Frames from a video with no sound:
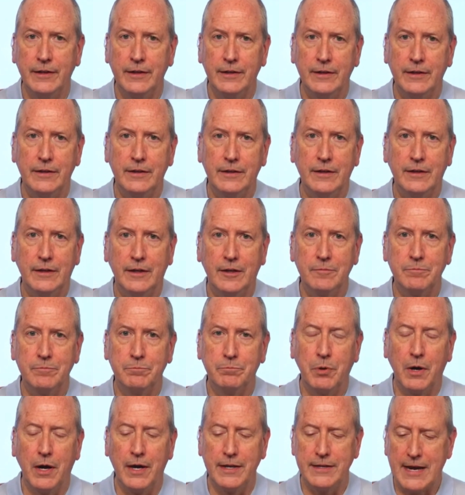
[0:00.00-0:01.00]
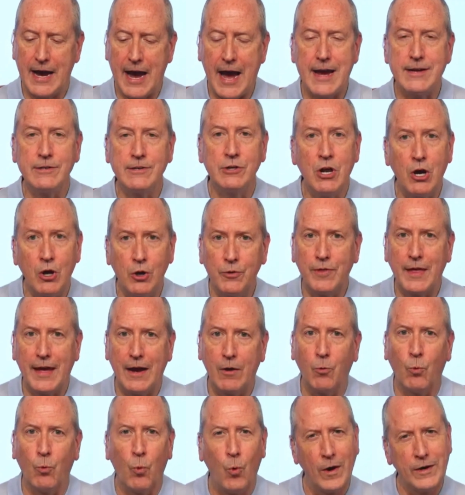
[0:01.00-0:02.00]
But I know
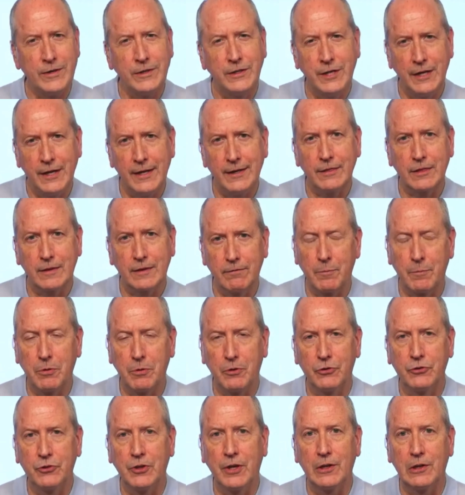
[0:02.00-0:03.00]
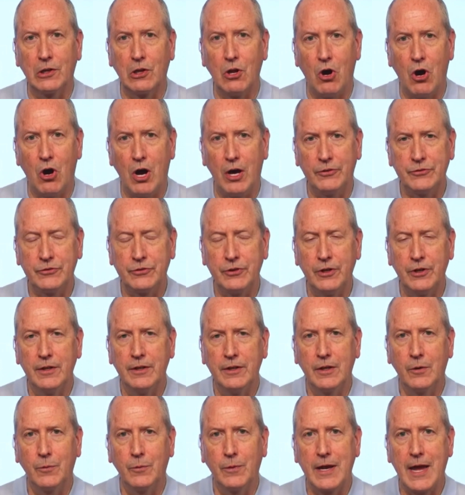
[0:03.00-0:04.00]
that 0.1% loss
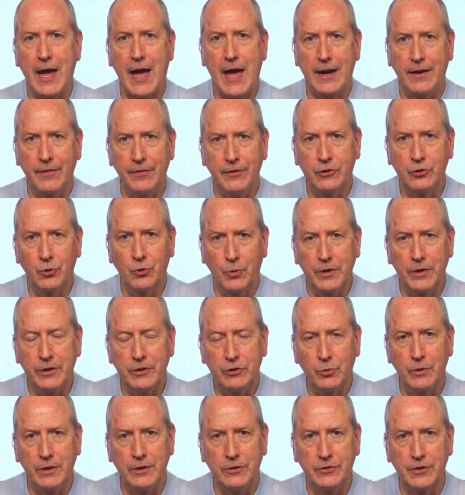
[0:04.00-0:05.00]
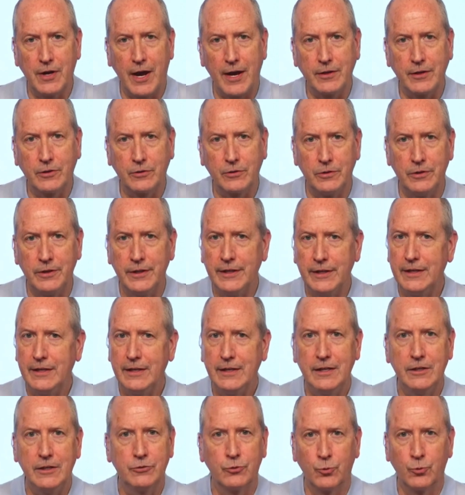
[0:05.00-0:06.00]
that we had in the 2020 cycle
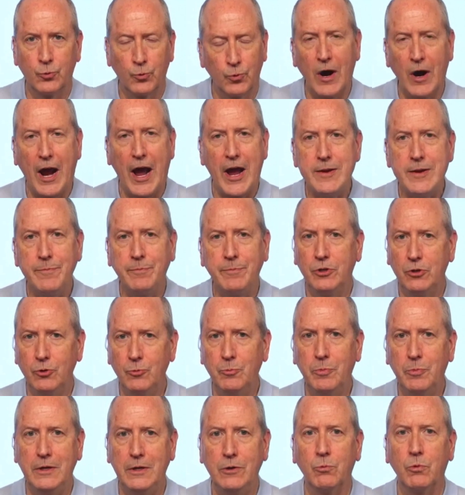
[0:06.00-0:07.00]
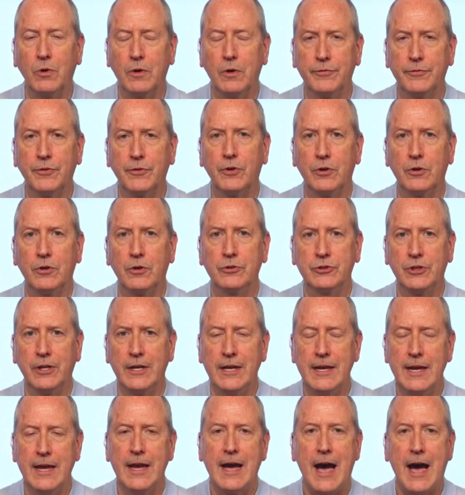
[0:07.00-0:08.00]
is ripe to be reversed.
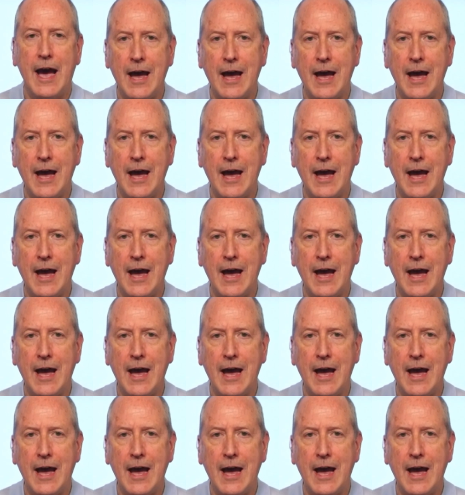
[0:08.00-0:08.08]
I